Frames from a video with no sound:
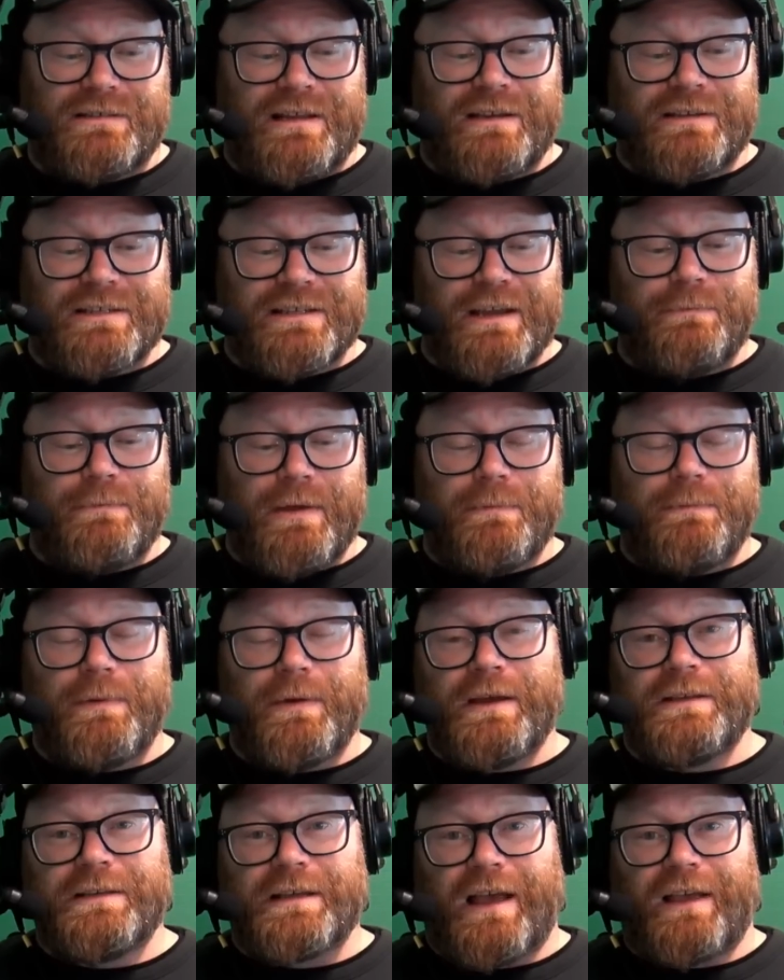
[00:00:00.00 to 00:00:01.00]
Now,
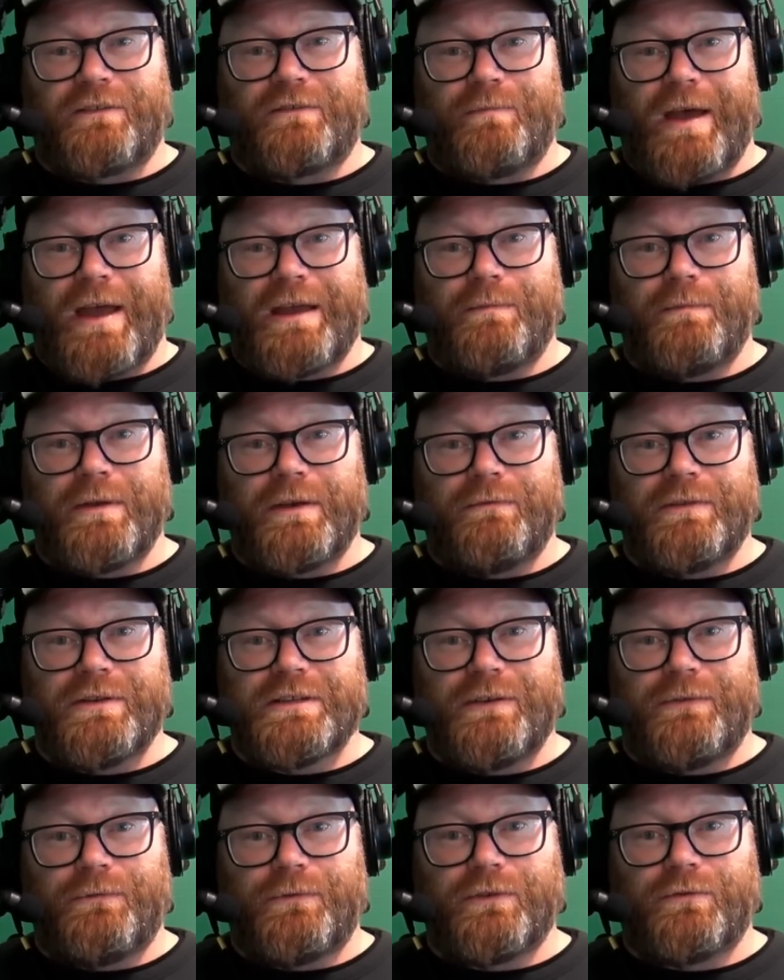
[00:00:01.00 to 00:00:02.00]
DPP does make a bit of a
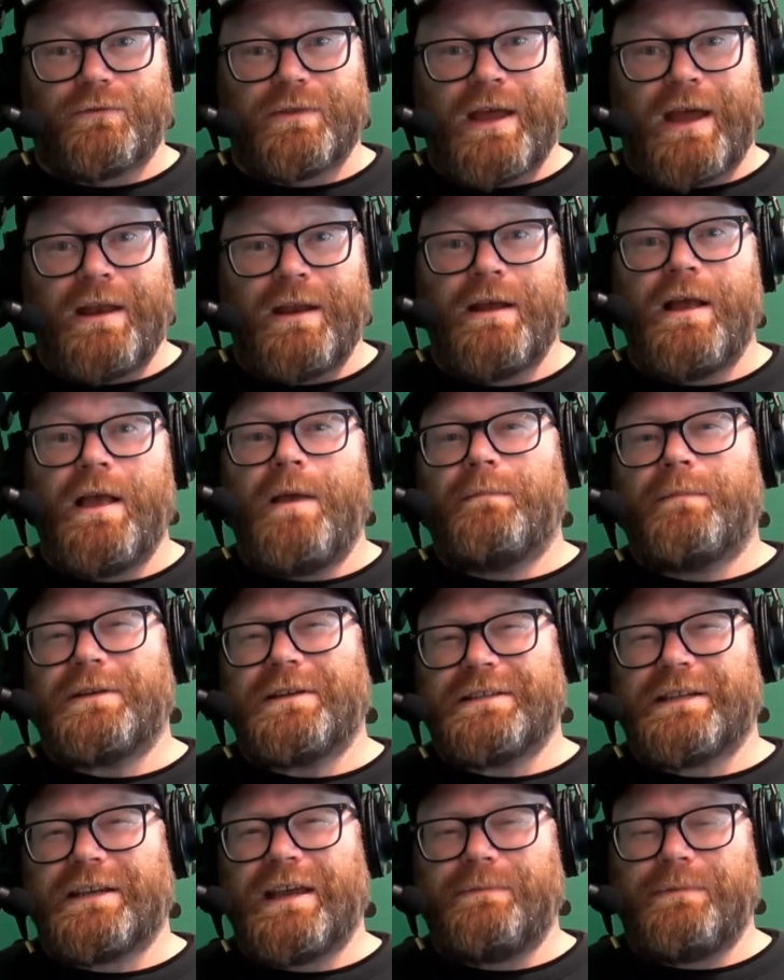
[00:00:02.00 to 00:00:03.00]
difference with that, but
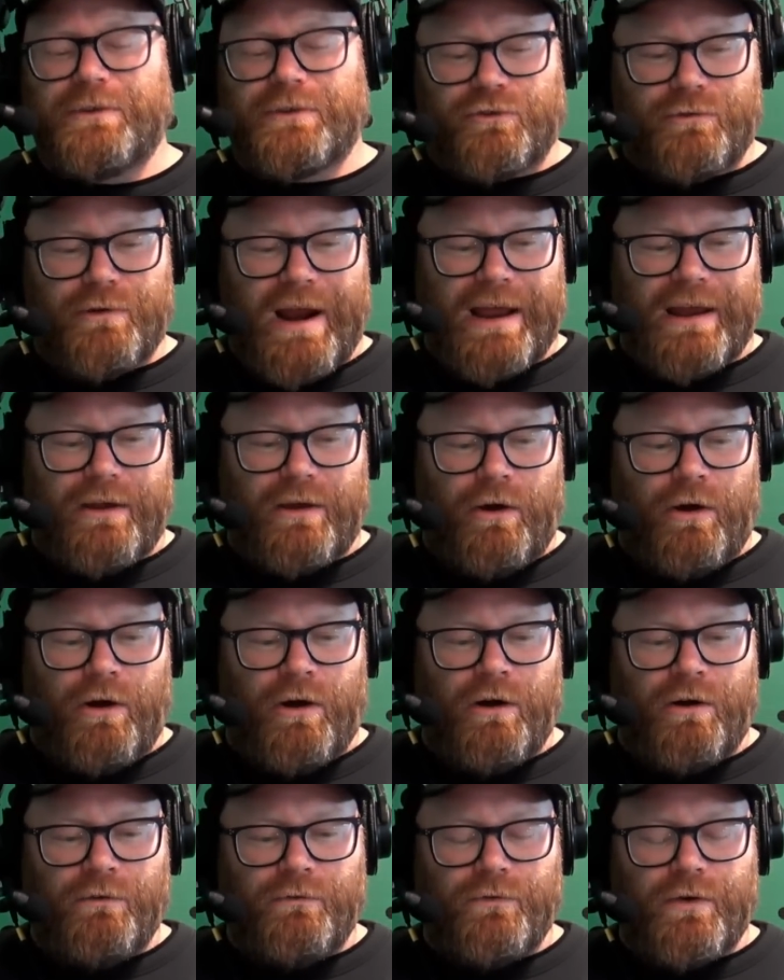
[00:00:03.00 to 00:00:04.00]
just keep a track
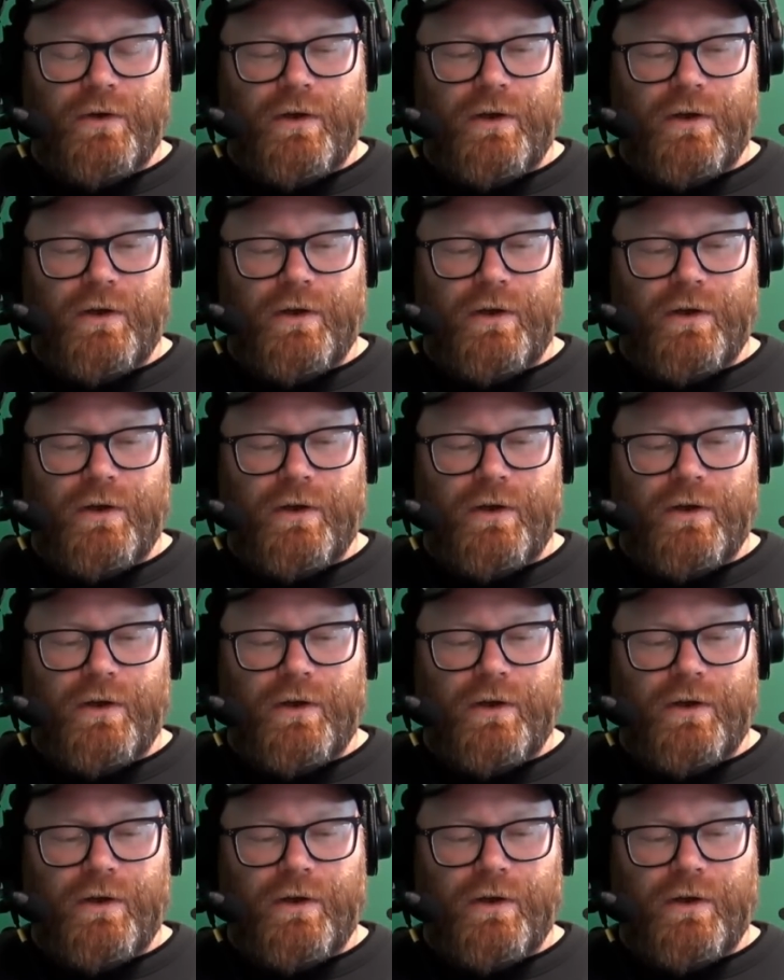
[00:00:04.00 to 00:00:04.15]
of